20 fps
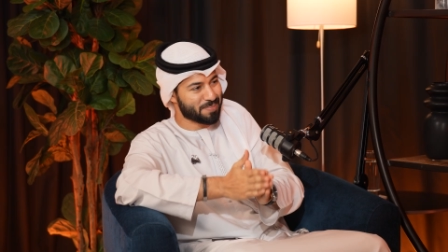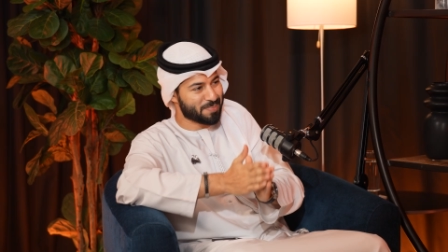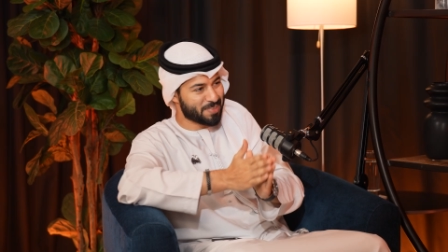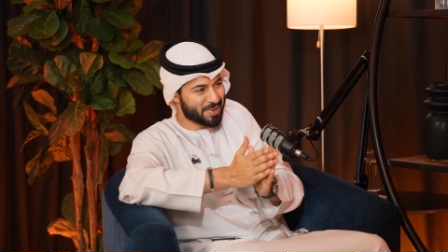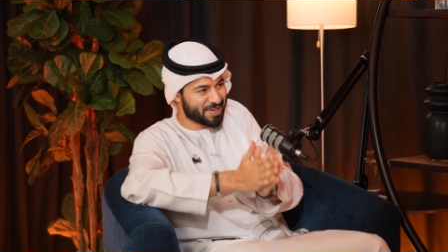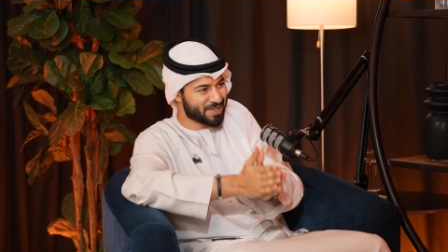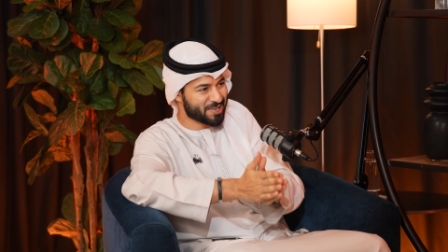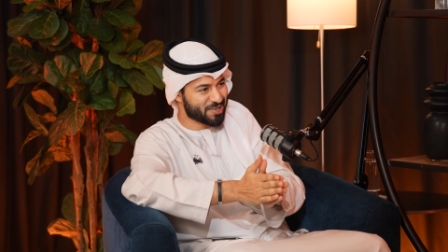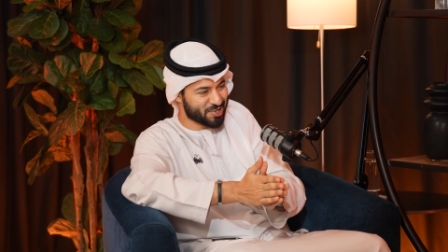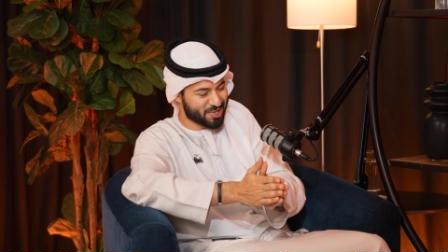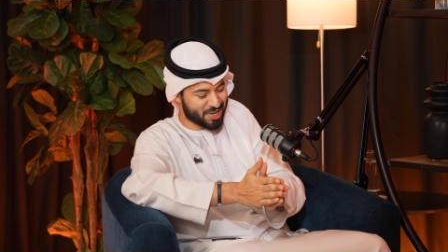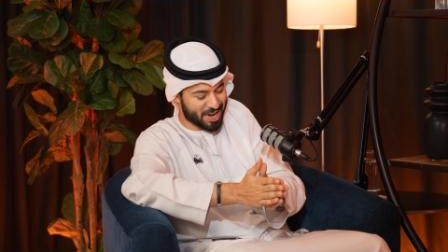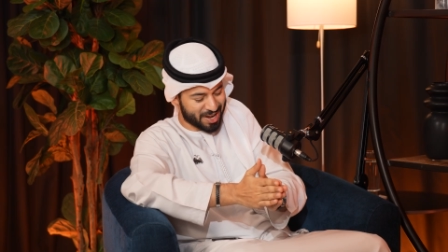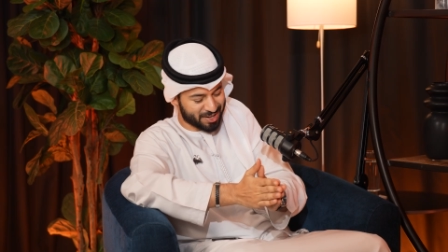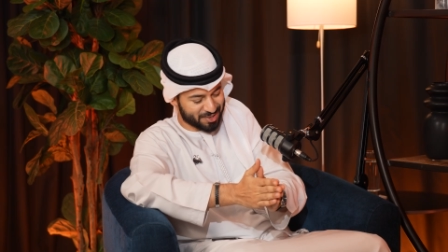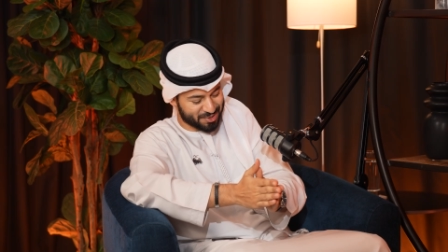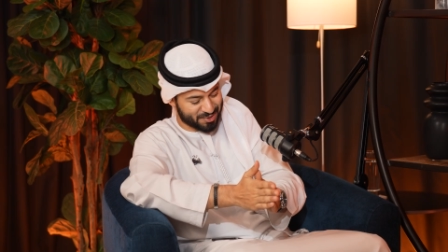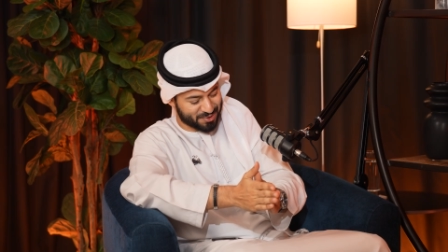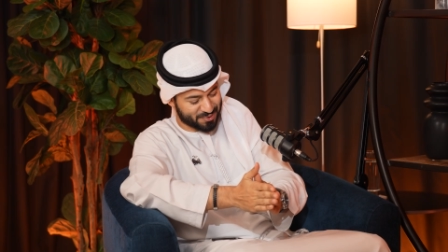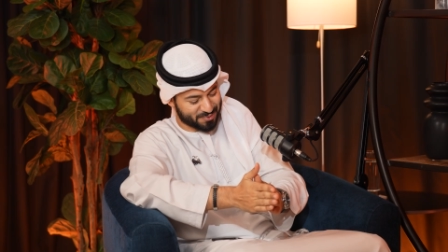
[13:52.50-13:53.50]
biggest
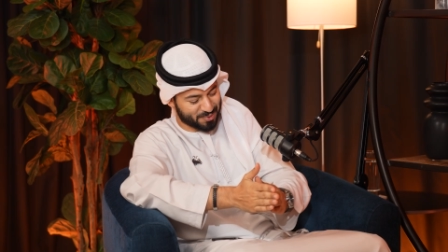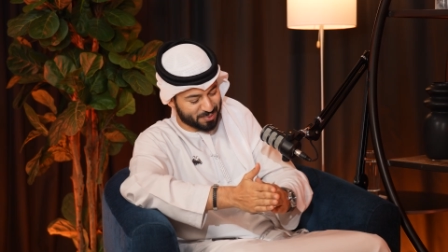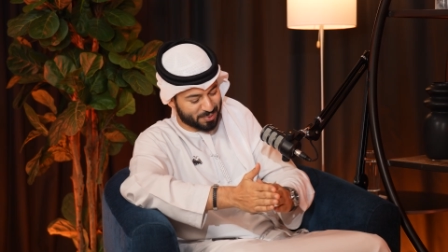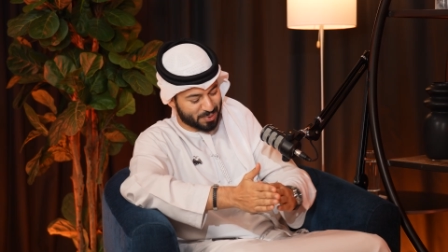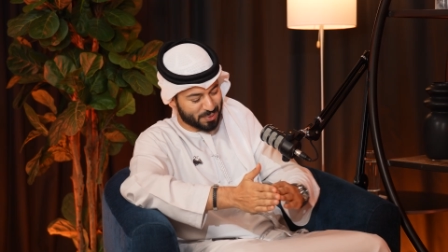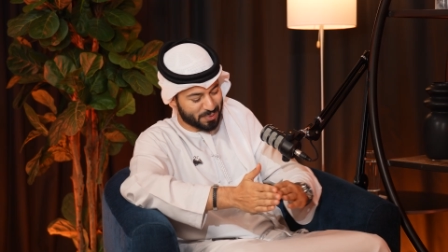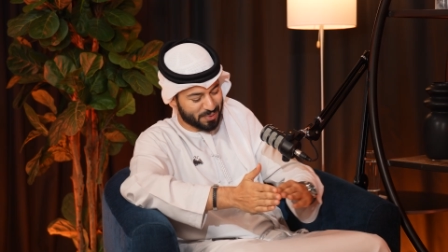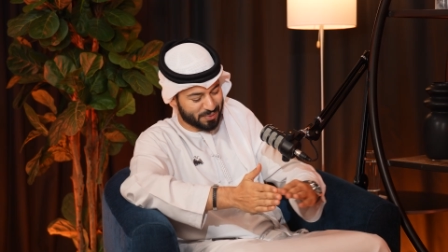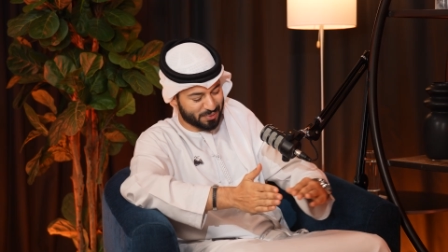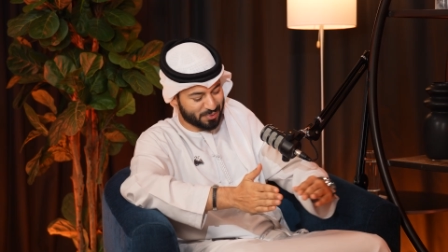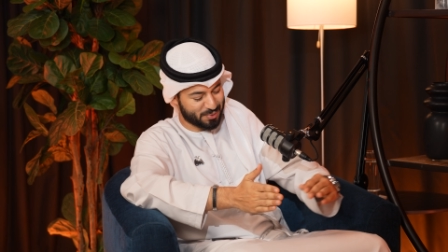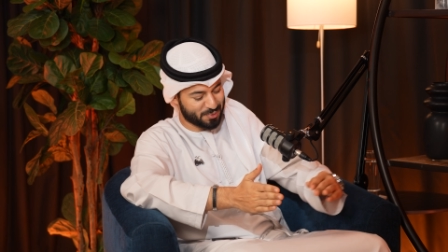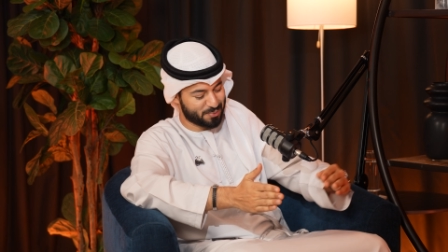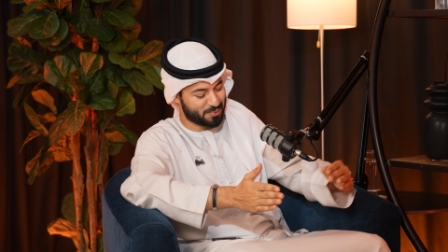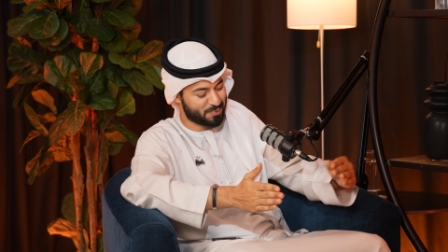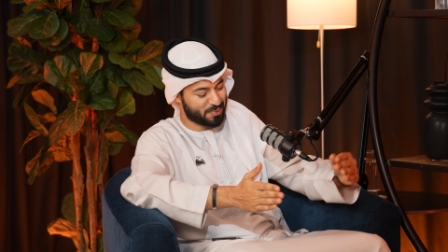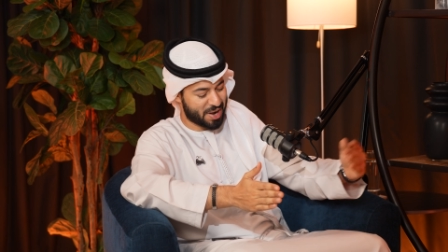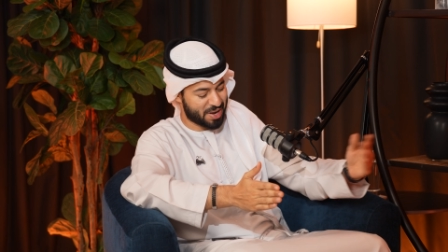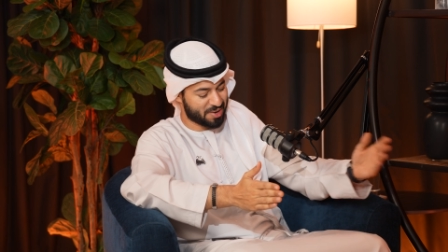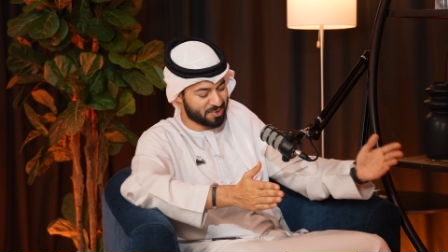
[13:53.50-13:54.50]
challenge from going to
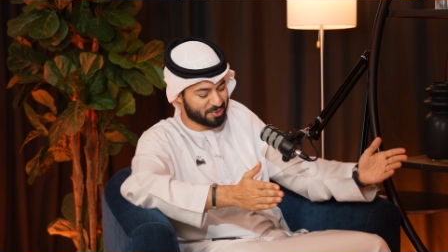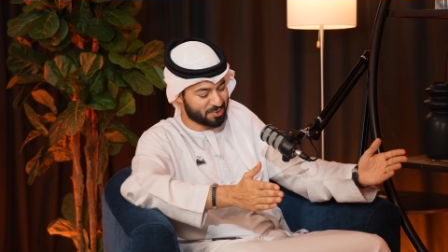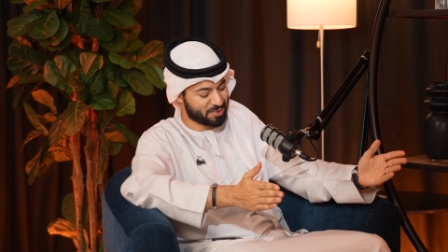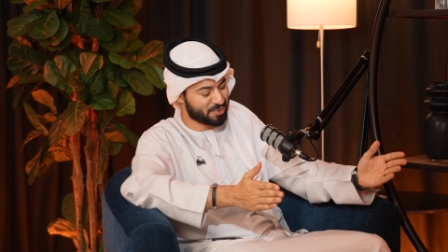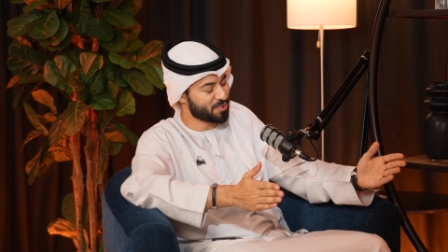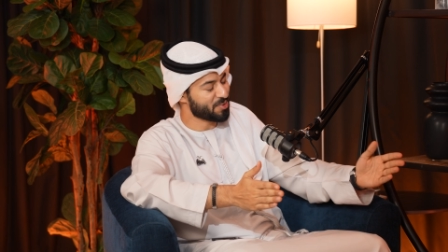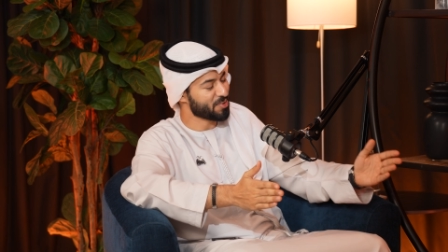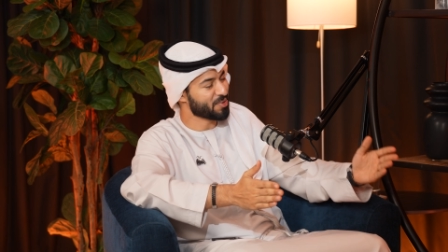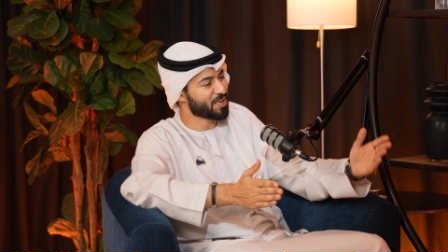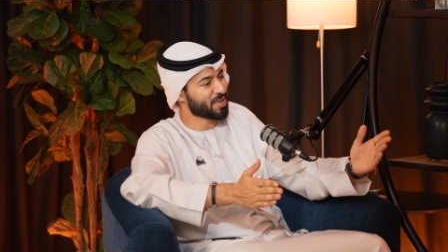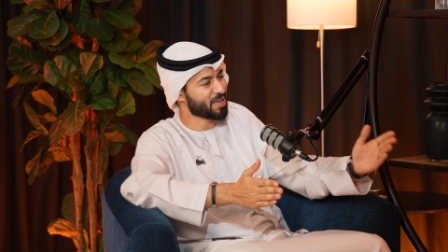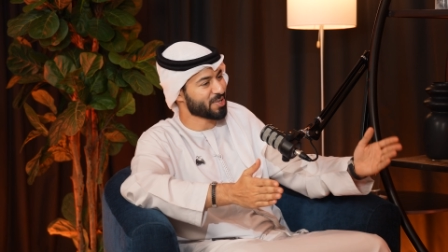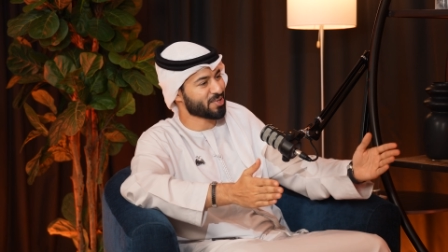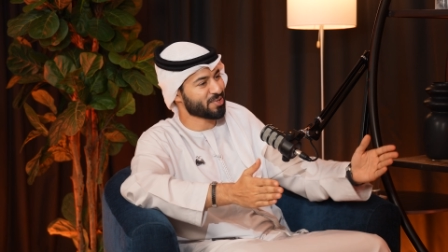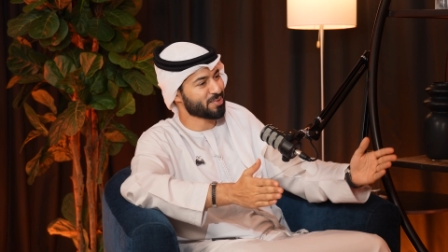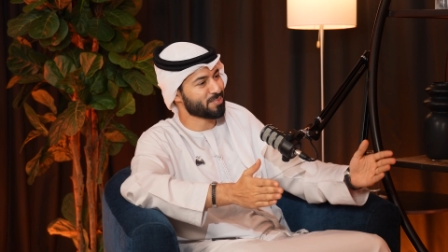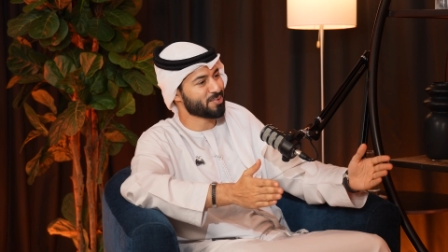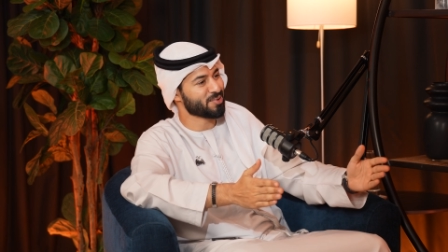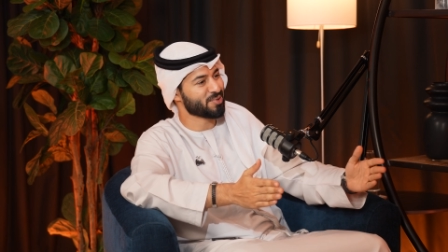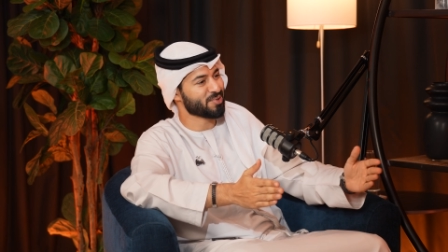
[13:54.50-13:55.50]
regular
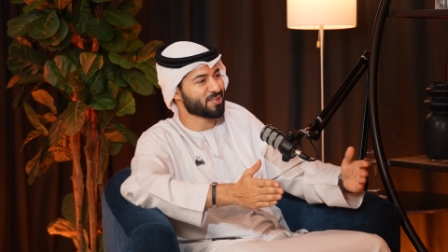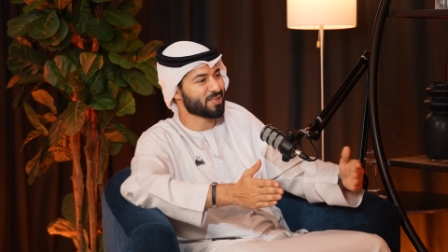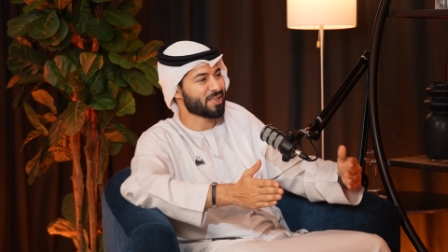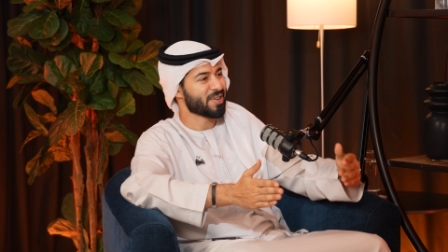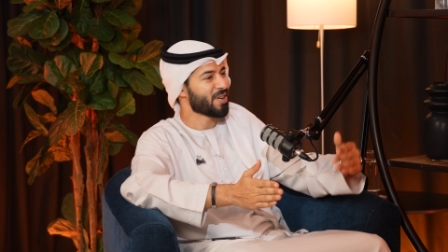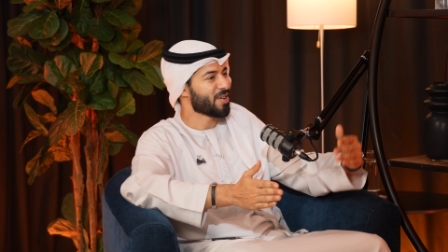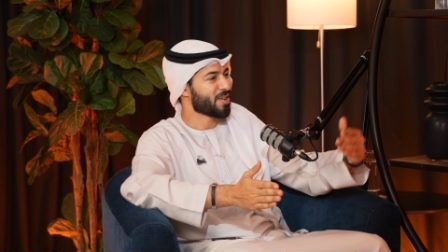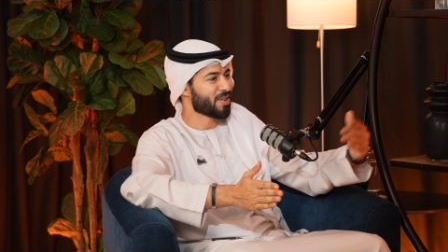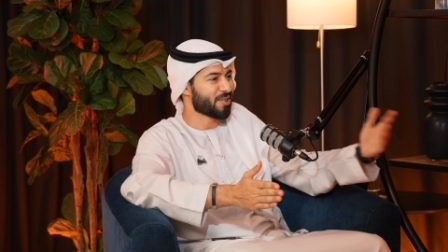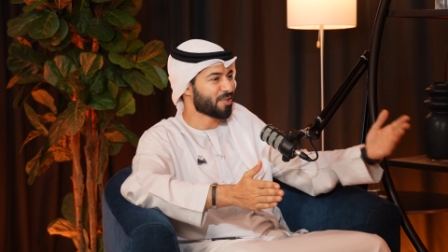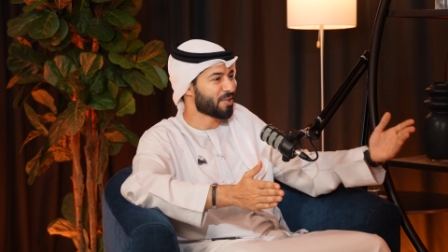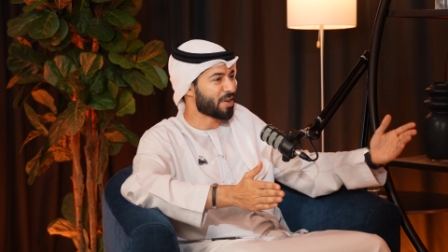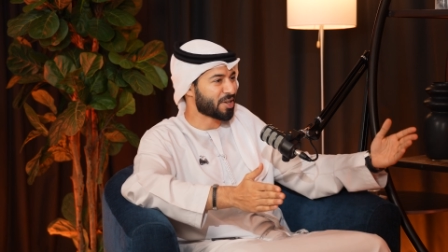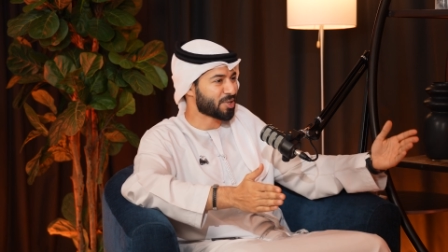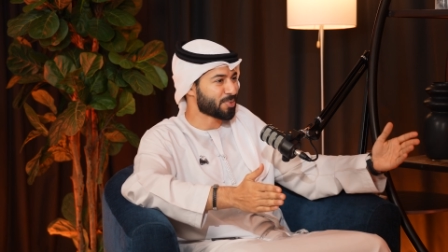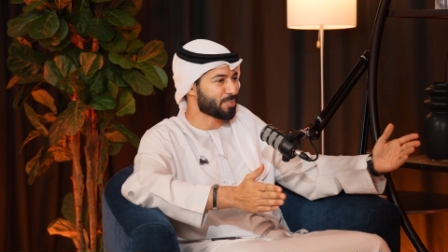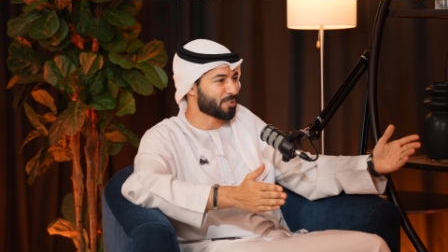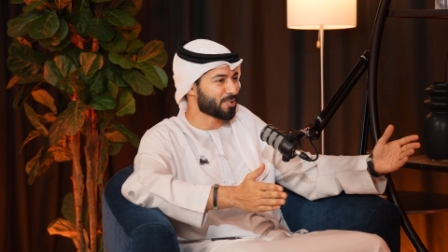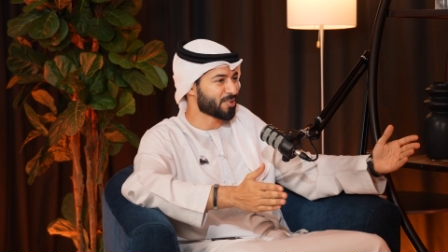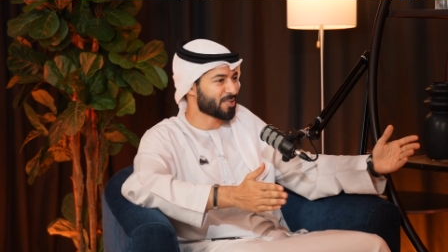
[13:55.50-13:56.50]
customers, car
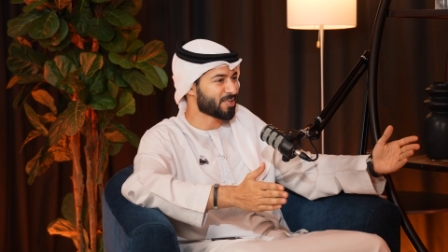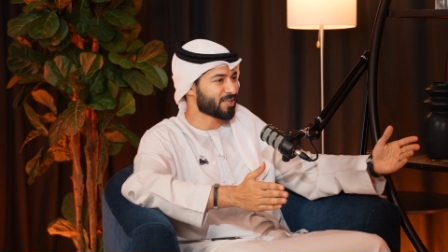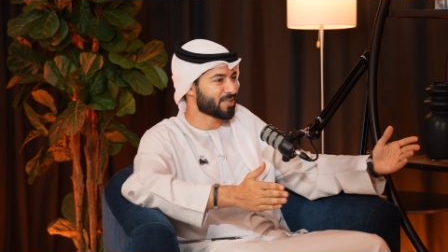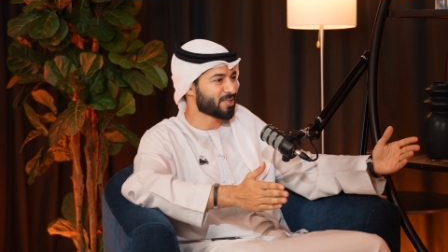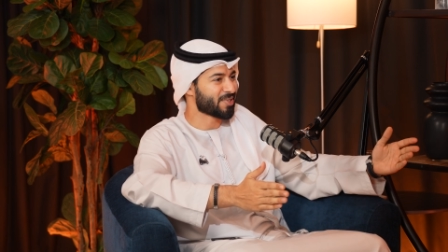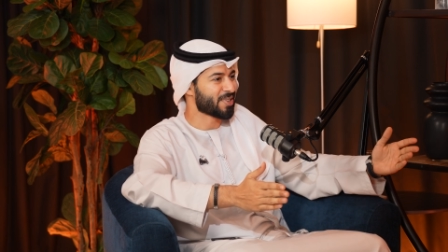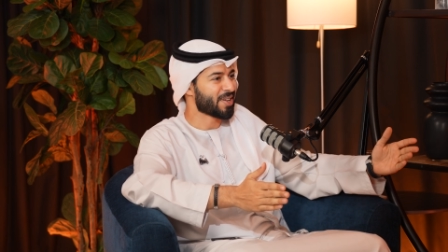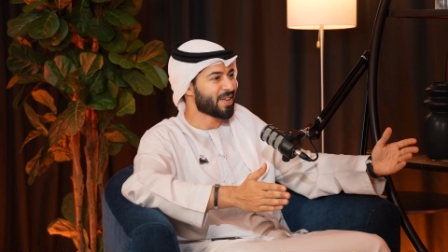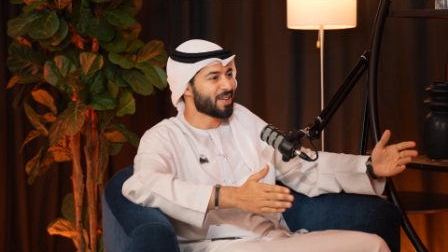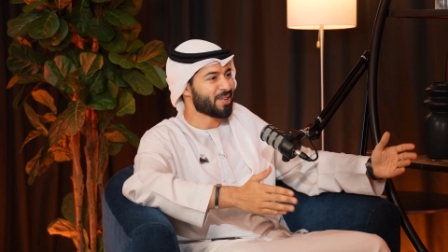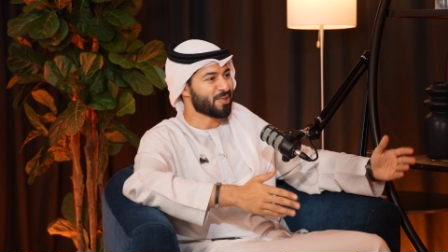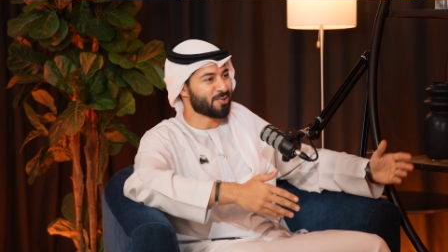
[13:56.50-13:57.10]
experts,